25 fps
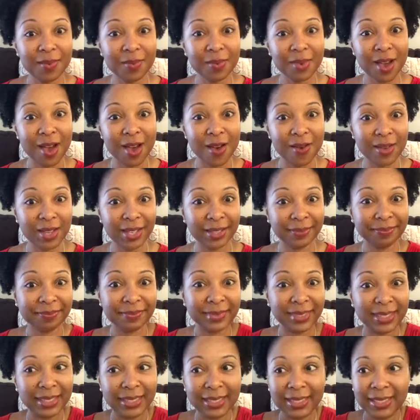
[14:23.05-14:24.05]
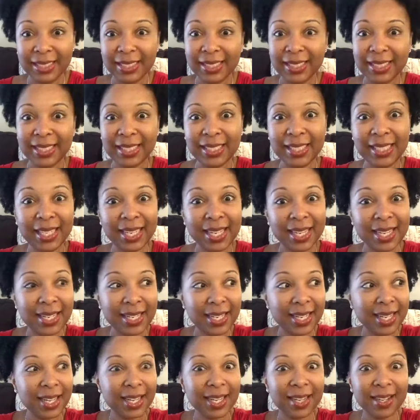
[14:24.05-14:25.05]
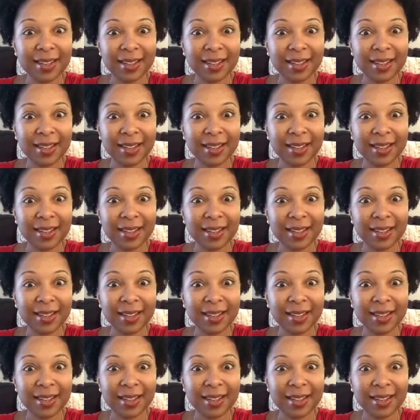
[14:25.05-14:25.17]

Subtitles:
I'm going, yeah, no,